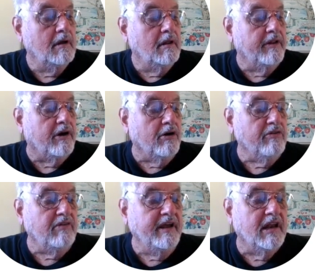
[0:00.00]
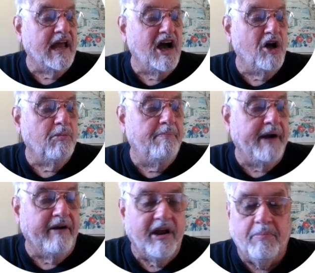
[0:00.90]
The earthly allowable
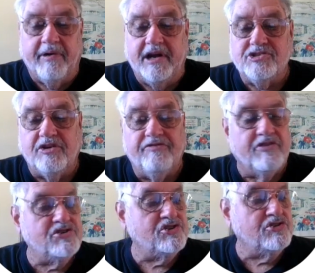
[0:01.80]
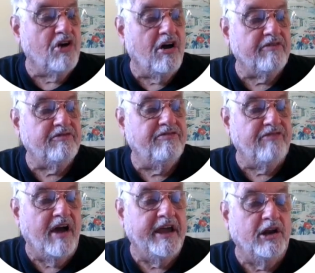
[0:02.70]
bearing pressure for soft,
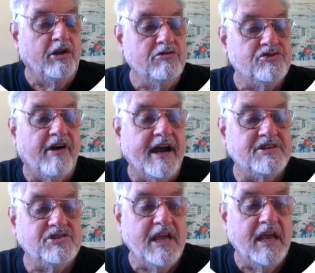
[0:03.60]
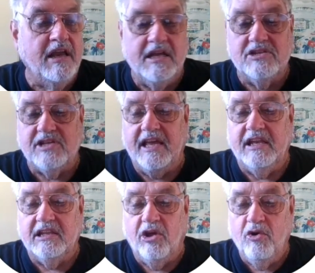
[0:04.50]
fine, loose, dry sand is a
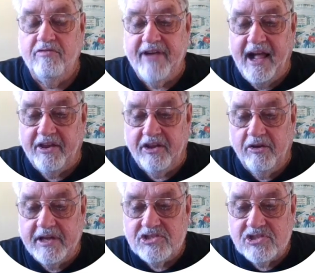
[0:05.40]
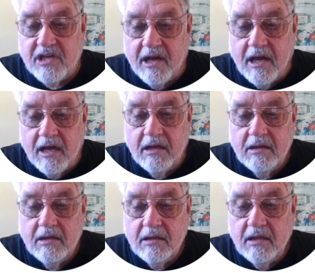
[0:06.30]
low value. It's, I
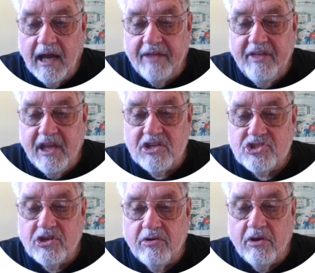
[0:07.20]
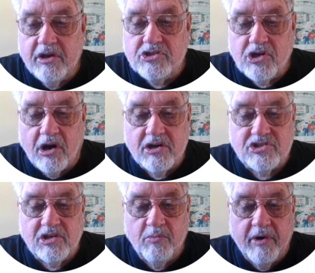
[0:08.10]
think it's shown on the chart
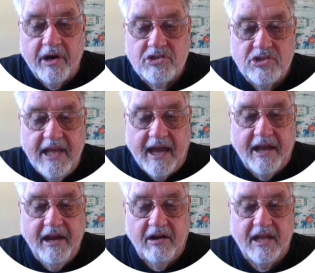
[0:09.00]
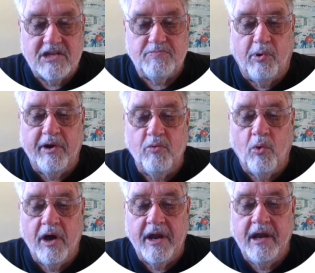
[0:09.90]
somewhere. Yeah, here it is,
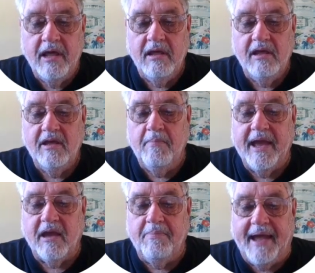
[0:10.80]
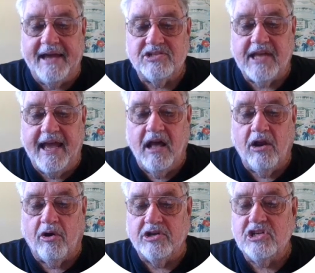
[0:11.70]
0.1 megapascal,
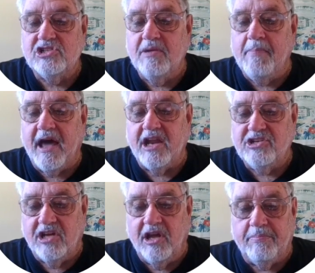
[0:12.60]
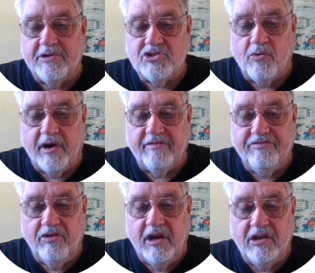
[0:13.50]
or just about a ton per square
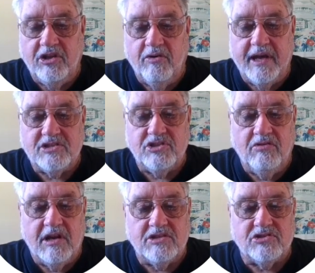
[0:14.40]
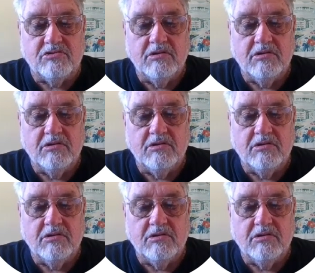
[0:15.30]
foot in US units.